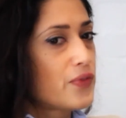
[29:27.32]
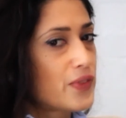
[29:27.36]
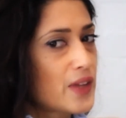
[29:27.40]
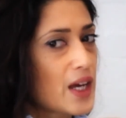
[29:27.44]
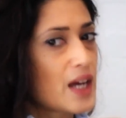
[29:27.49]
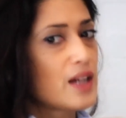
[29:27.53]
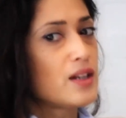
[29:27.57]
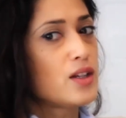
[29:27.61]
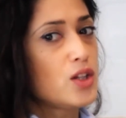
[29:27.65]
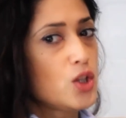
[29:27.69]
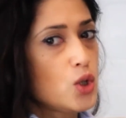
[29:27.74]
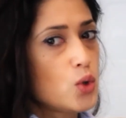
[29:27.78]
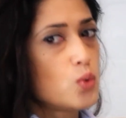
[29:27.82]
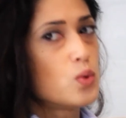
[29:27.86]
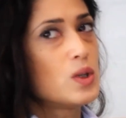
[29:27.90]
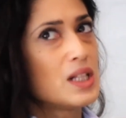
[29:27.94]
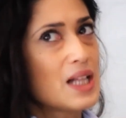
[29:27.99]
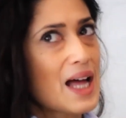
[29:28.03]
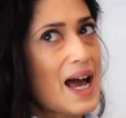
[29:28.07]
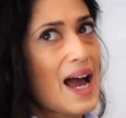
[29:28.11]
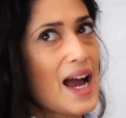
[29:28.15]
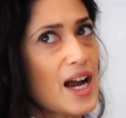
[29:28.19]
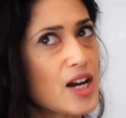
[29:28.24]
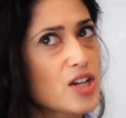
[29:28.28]
then you
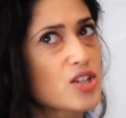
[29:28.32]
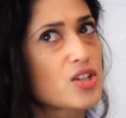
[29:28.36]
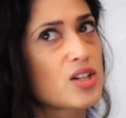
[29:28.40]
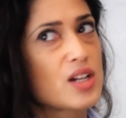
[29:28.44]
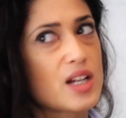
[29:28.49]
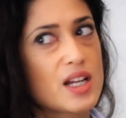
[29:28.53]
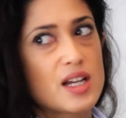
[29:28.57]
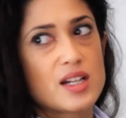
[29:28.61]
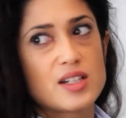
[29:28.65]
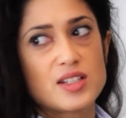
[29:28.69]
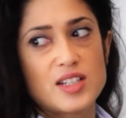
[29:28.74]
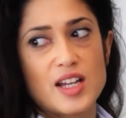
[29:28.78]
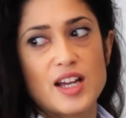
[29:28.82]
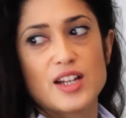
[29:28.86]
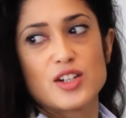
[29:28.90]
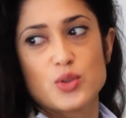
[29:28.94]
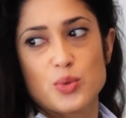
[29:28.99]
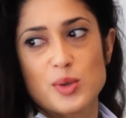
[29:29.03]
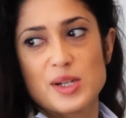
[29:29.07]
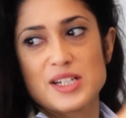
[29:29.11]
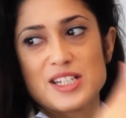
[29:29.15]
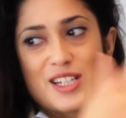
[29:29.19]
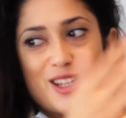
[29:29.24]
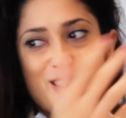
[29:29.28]
will actually, in 10,
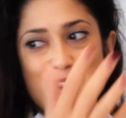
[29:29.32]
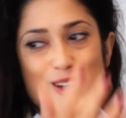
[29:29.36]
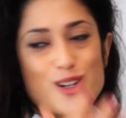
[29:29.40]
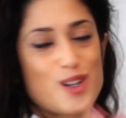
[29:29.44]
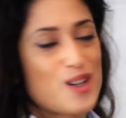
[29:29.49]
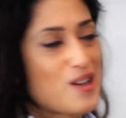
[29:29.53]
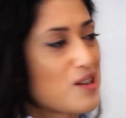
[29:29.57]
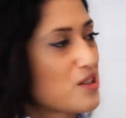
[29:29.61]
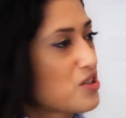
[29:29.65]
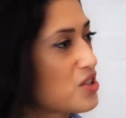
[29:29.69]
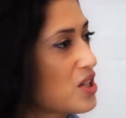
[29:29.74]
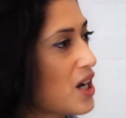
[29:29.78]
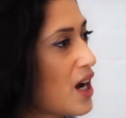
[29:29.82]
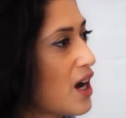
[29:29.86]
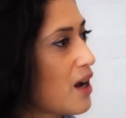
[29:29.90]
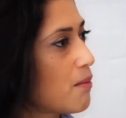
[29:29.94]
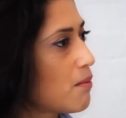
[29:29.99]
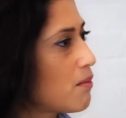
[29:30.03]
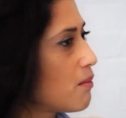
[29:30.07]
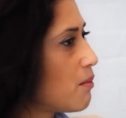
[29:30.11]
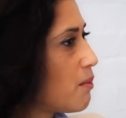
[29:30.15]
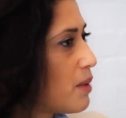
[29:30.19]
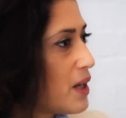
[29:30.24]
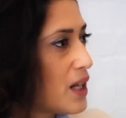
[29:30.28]
20, 30 years'
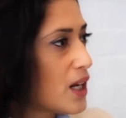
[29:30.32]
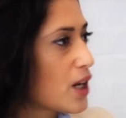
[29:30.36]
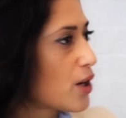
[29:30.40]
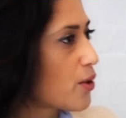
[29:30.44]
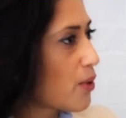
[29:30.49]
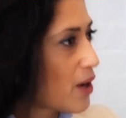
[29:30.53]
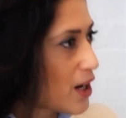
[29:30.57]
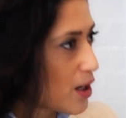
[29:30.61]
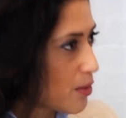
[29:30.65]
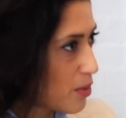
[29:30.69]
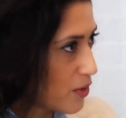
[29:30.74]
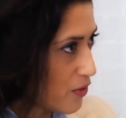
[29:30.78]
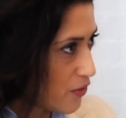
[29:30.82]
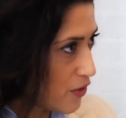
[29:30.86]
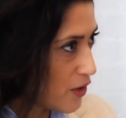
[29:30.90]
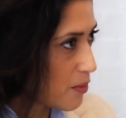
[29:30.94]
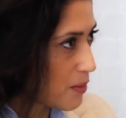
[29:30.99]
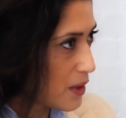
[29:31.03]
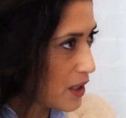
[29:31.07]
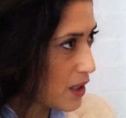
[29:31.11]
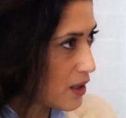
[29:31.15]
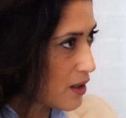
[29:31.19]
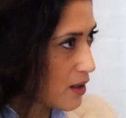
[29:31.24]
time, be an incredible filmmaker.